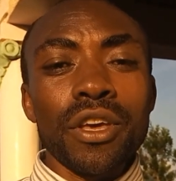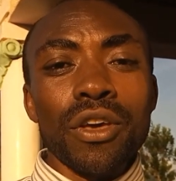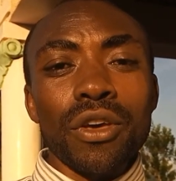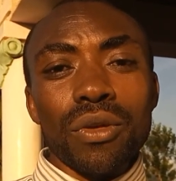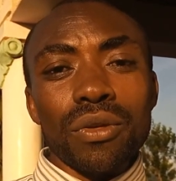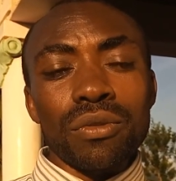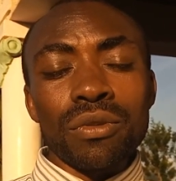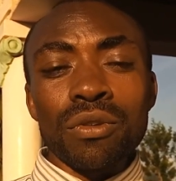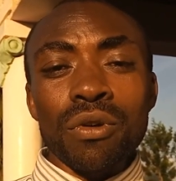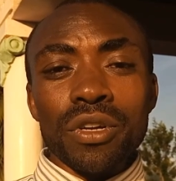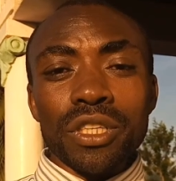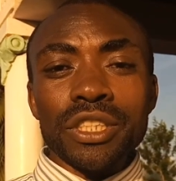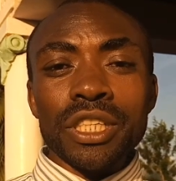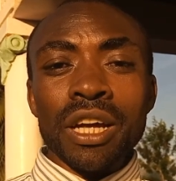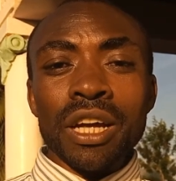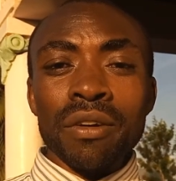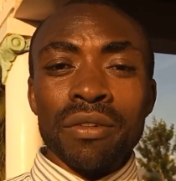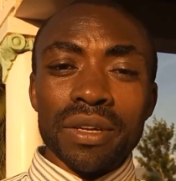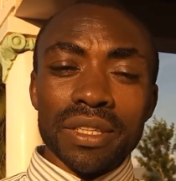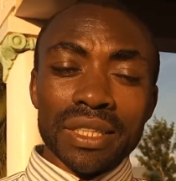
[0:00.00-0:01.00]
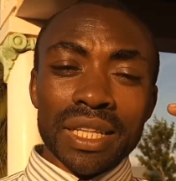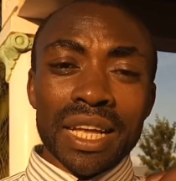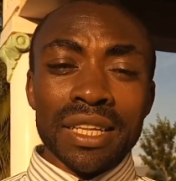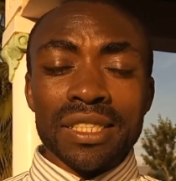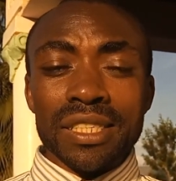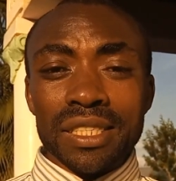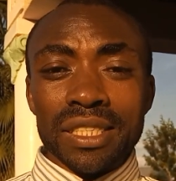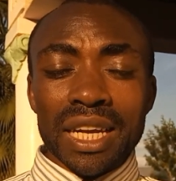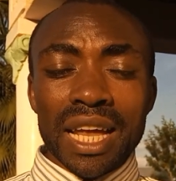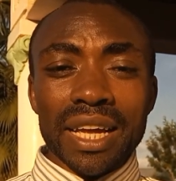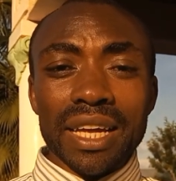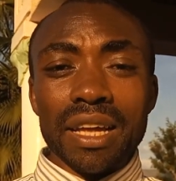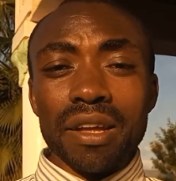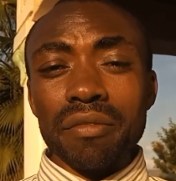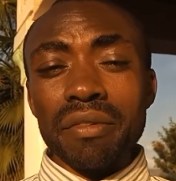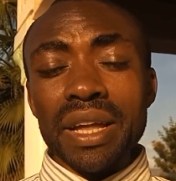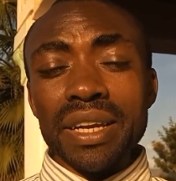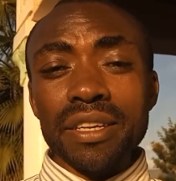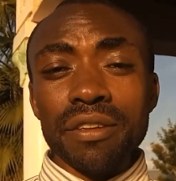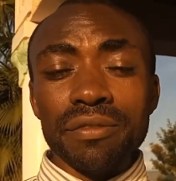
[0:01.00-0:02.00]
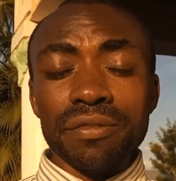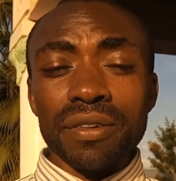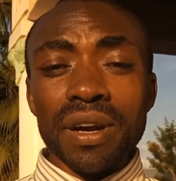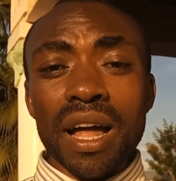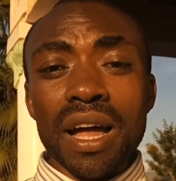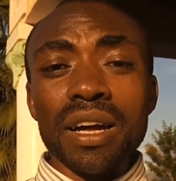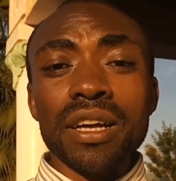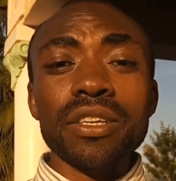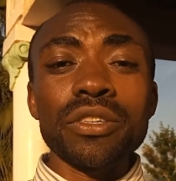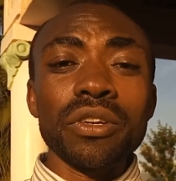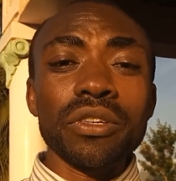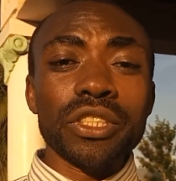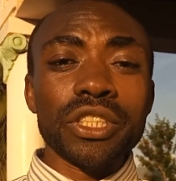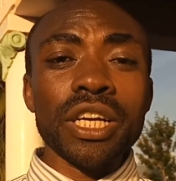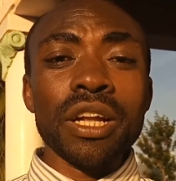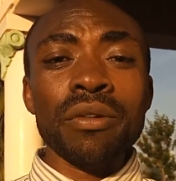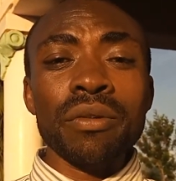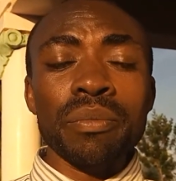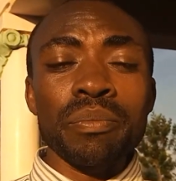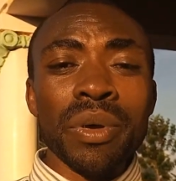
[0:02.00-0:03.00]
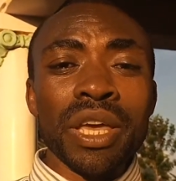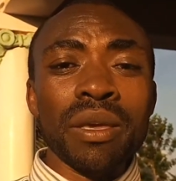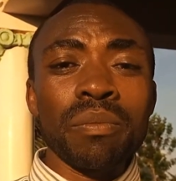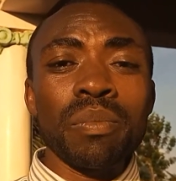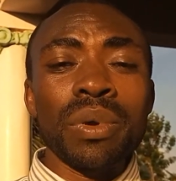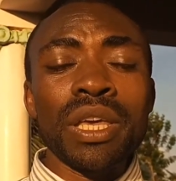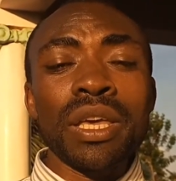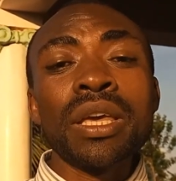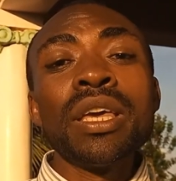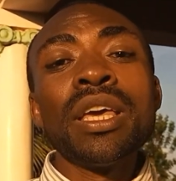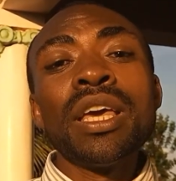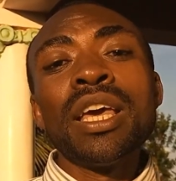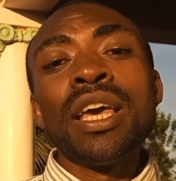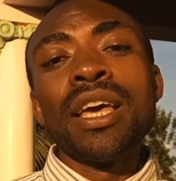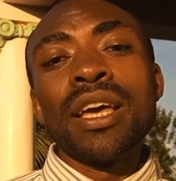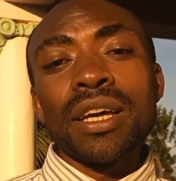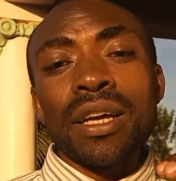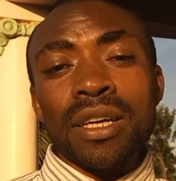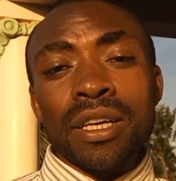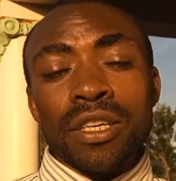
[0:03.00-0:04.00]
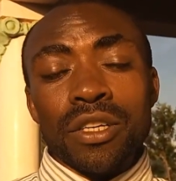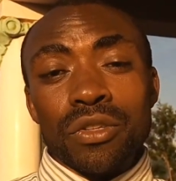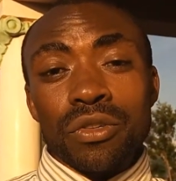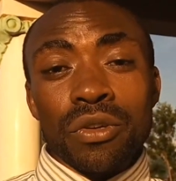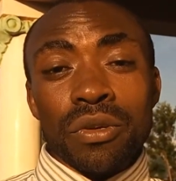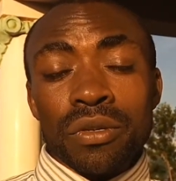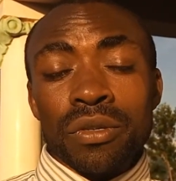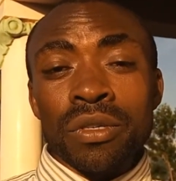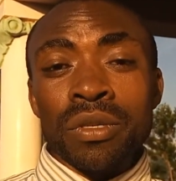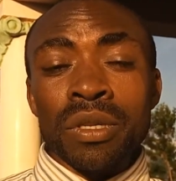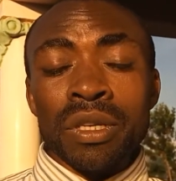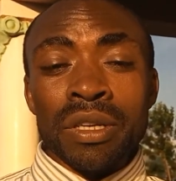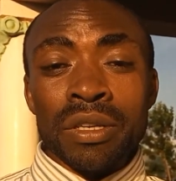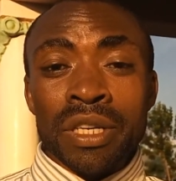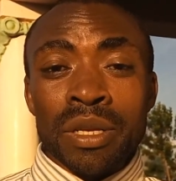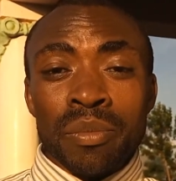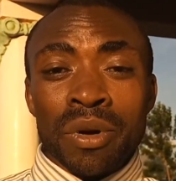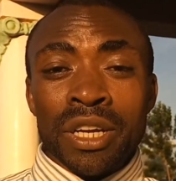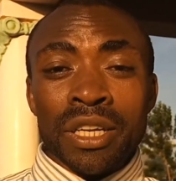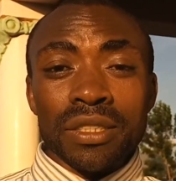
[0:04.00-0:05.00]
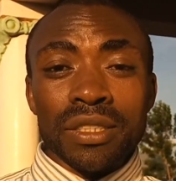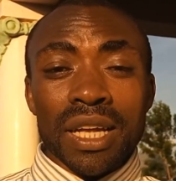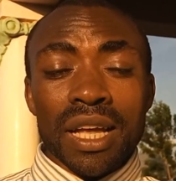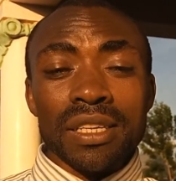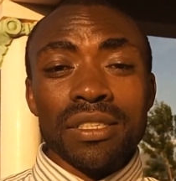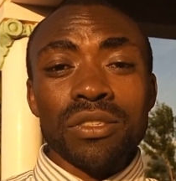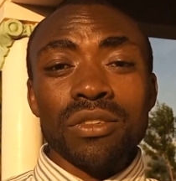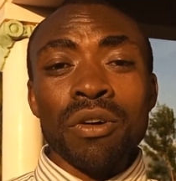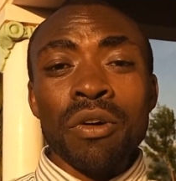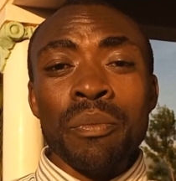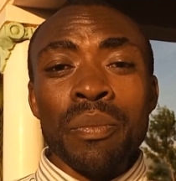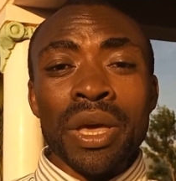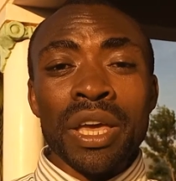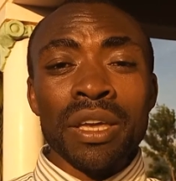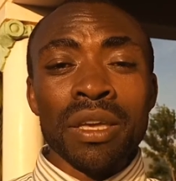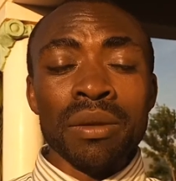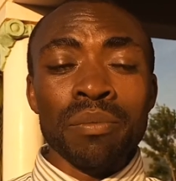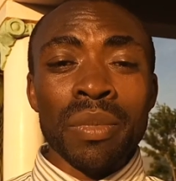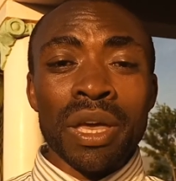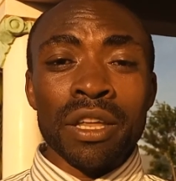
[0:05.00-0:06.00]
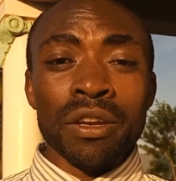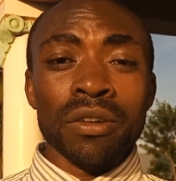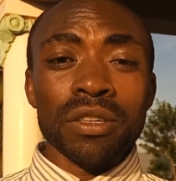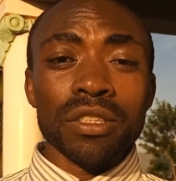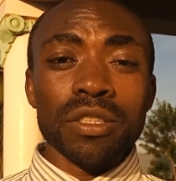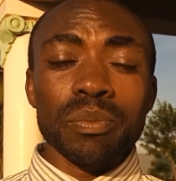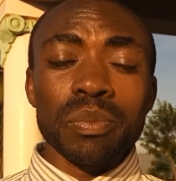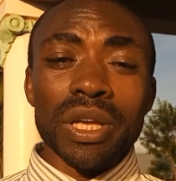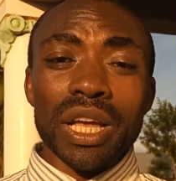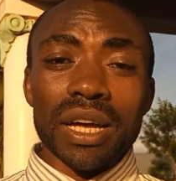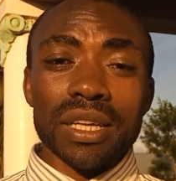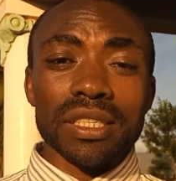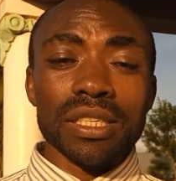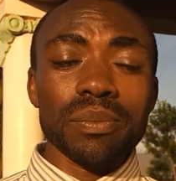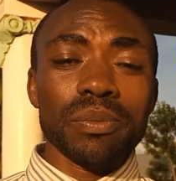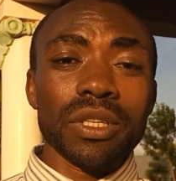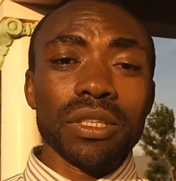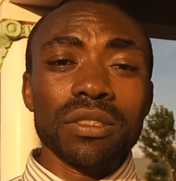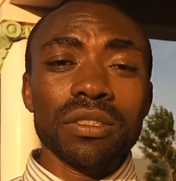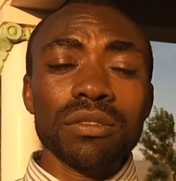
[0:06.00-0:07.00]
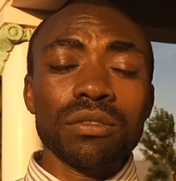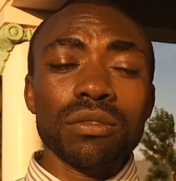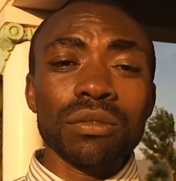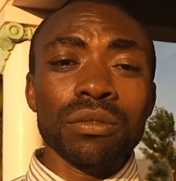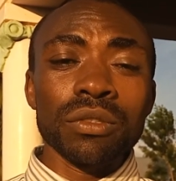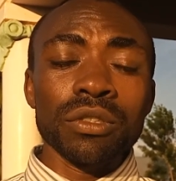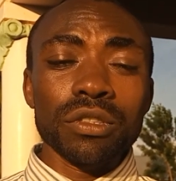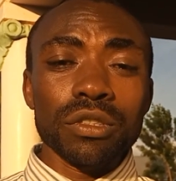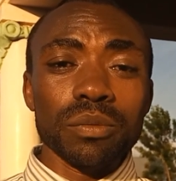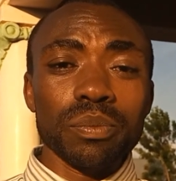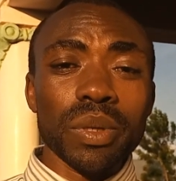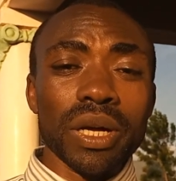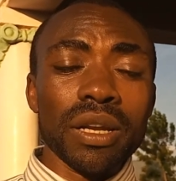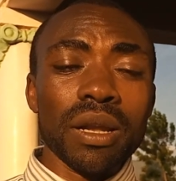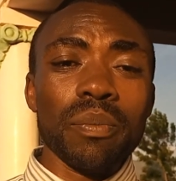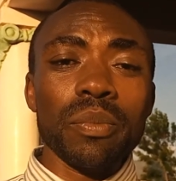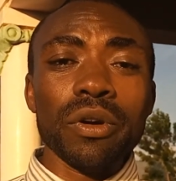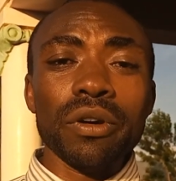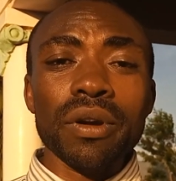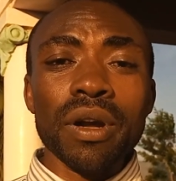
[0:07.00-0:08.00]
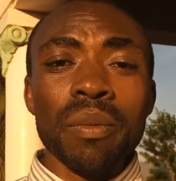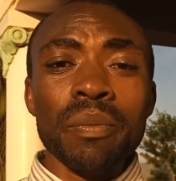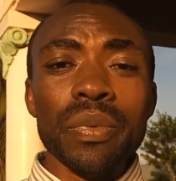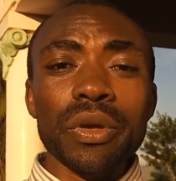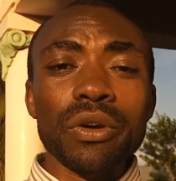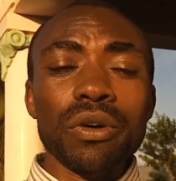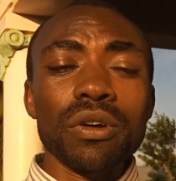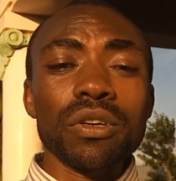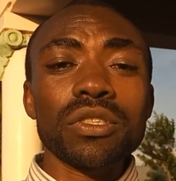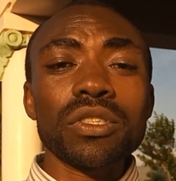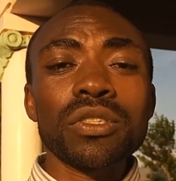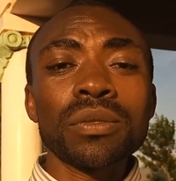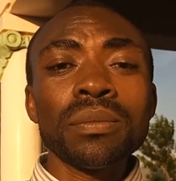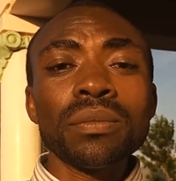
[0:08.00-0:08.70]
your channel, that's like a red flag. Your channel may be you demonetized, or may not be accepted into YouTube Partner Program, because